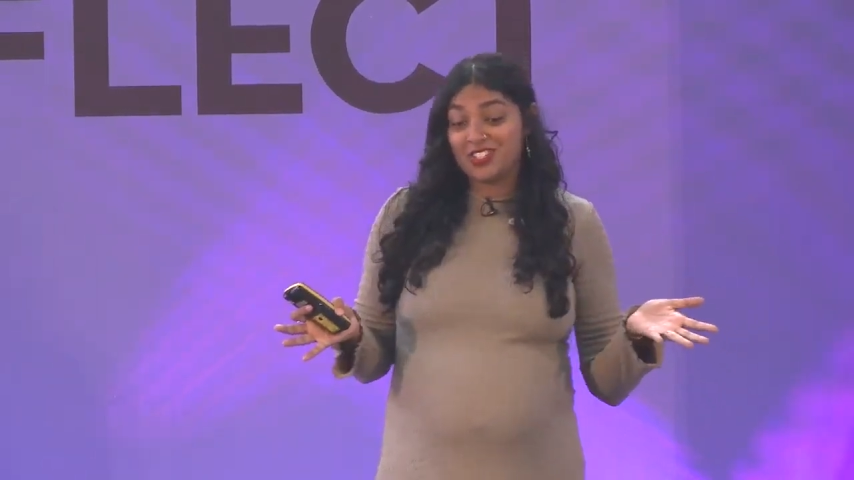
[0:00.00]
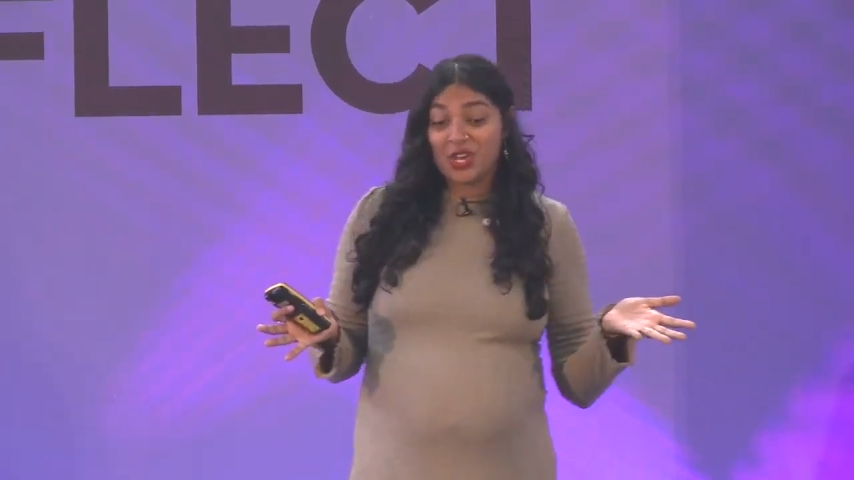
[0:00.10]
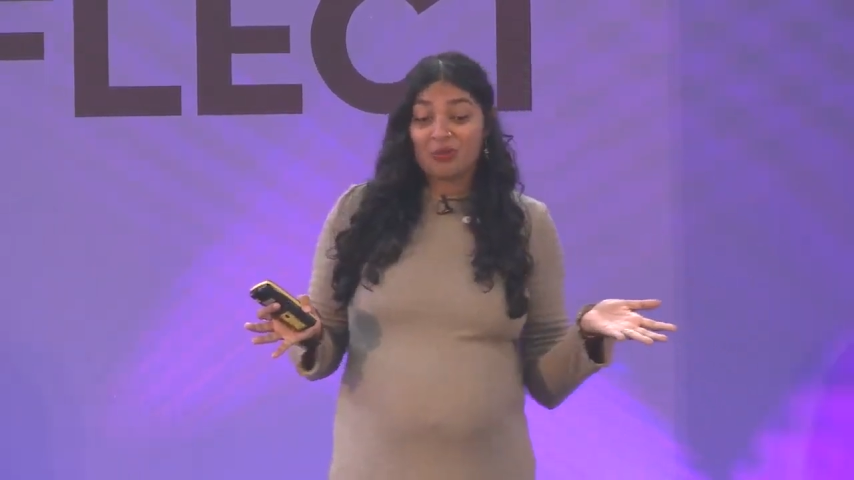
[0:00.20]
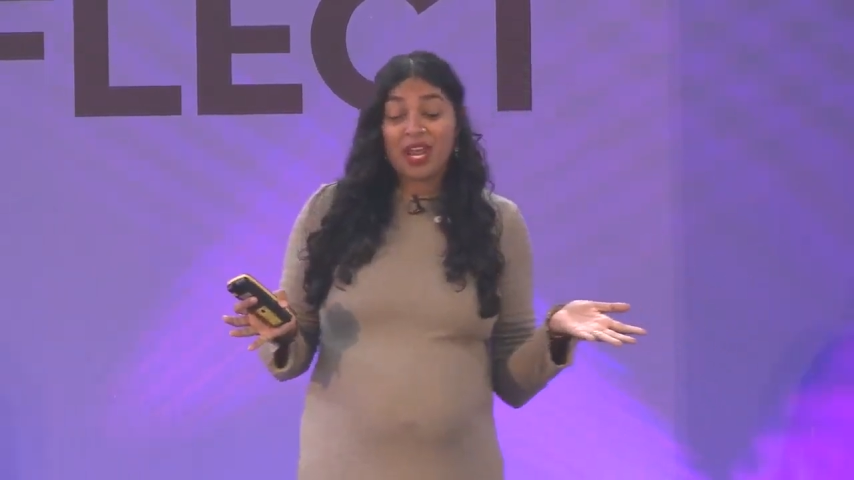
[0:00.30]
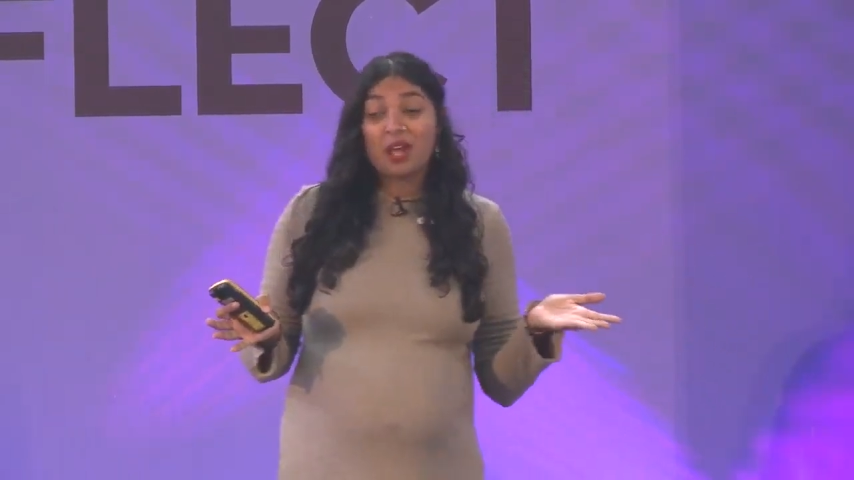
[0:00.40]

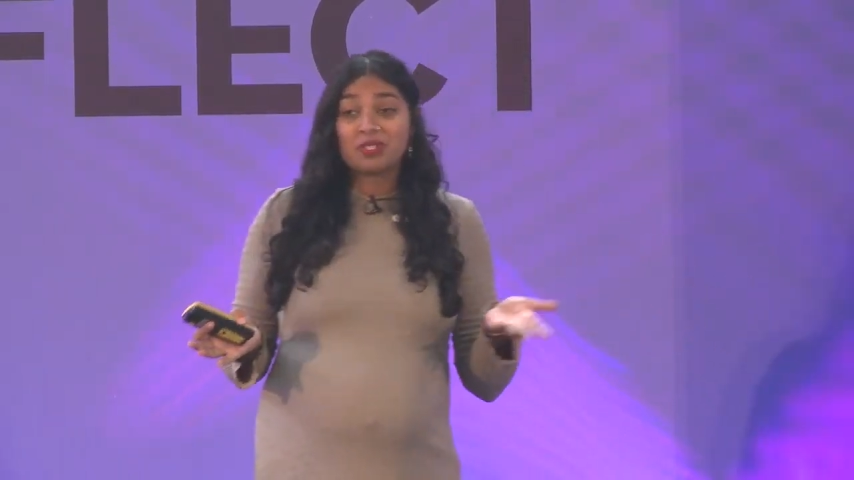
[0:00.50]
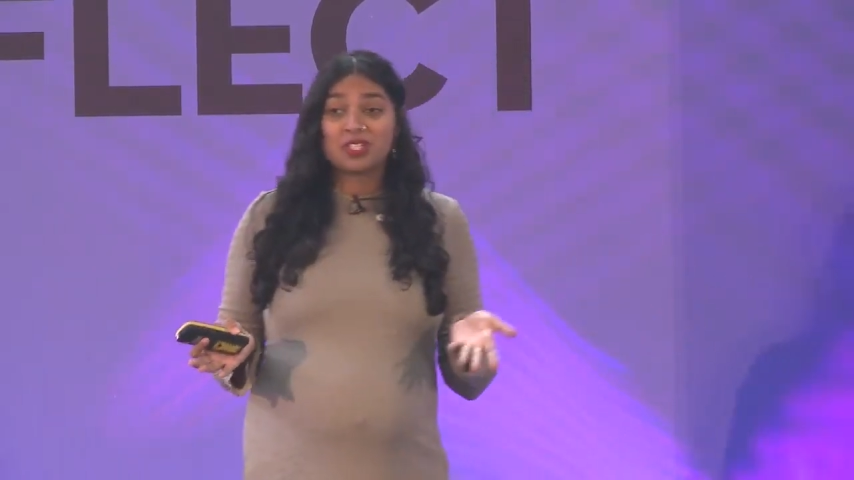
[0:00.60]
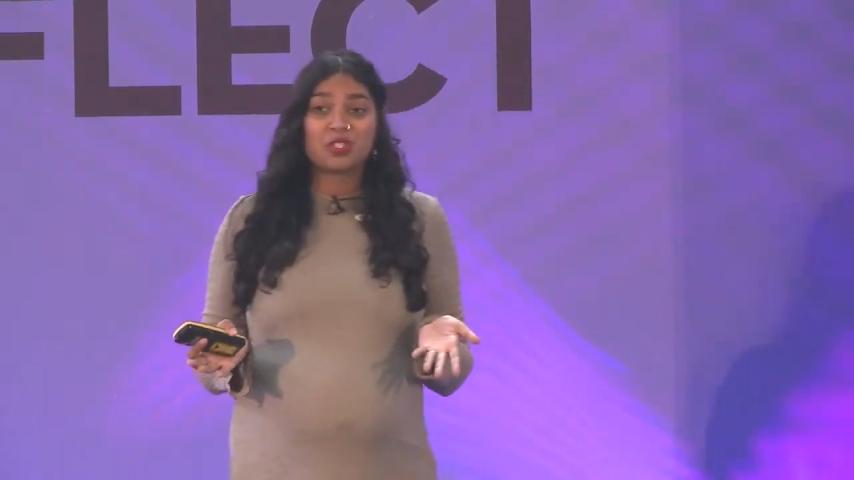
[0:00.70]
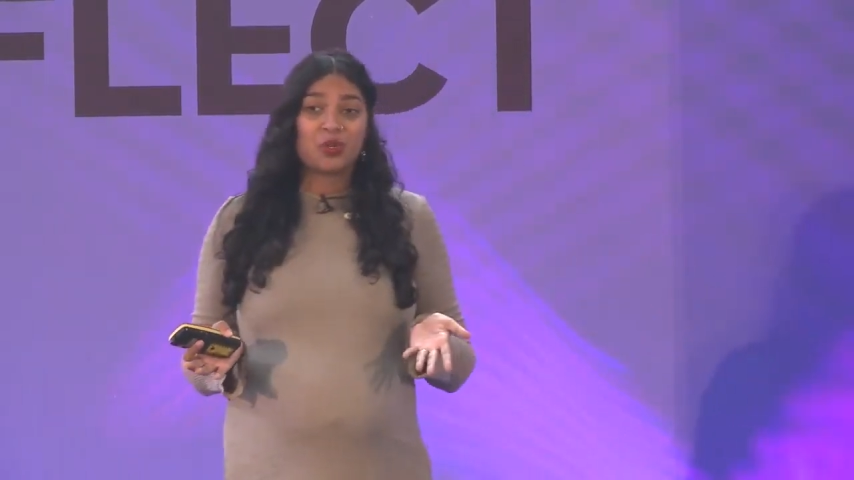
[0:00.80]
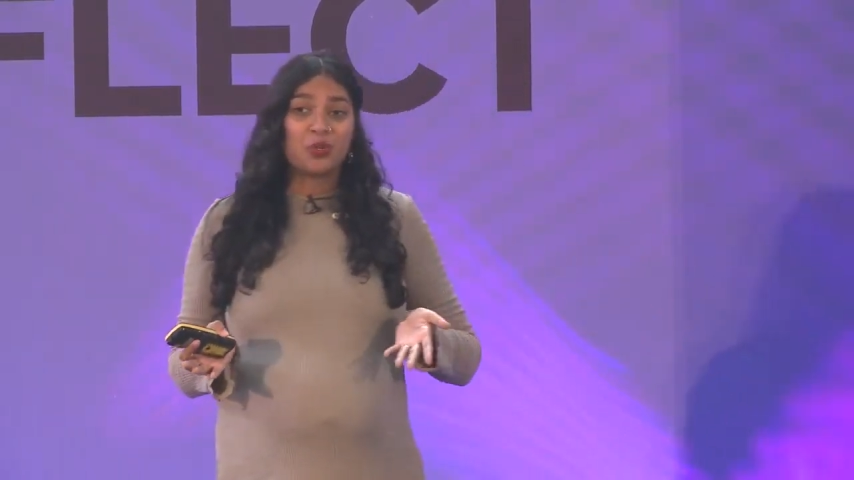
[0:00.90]
So when I was
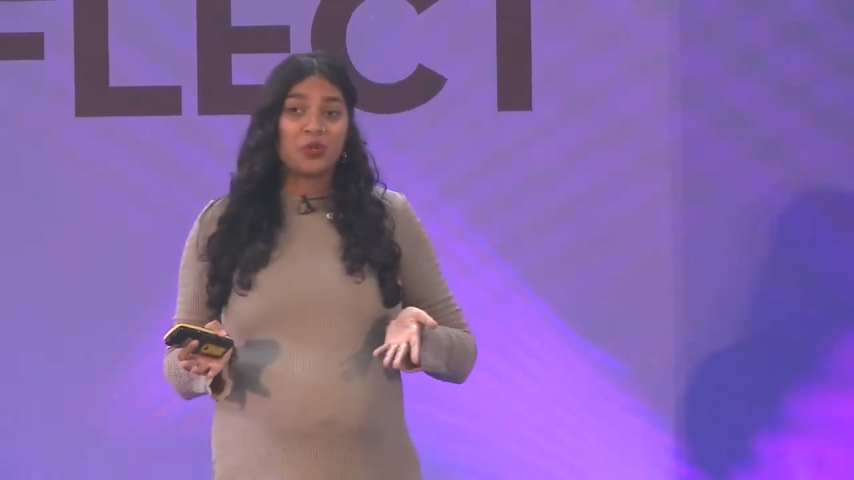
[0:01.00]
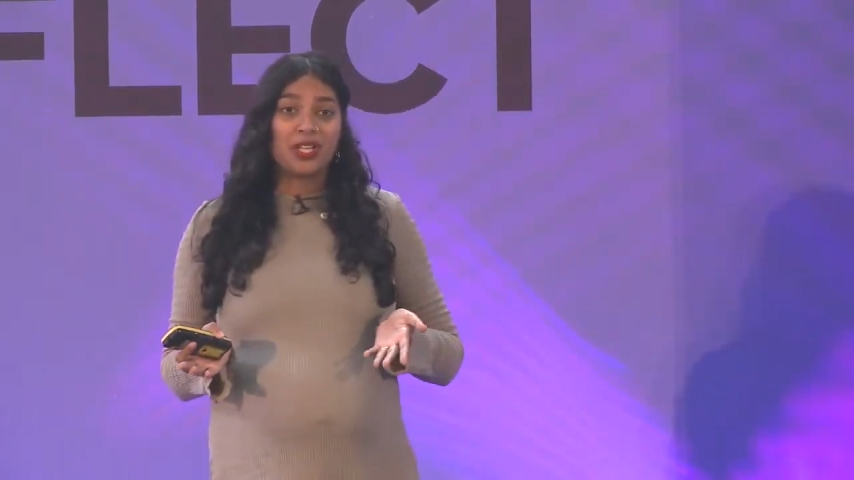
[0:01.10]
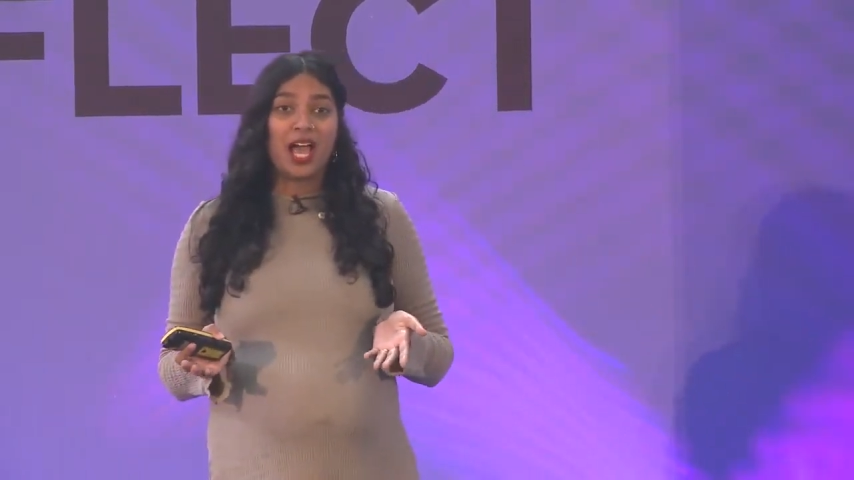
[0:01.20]
at school,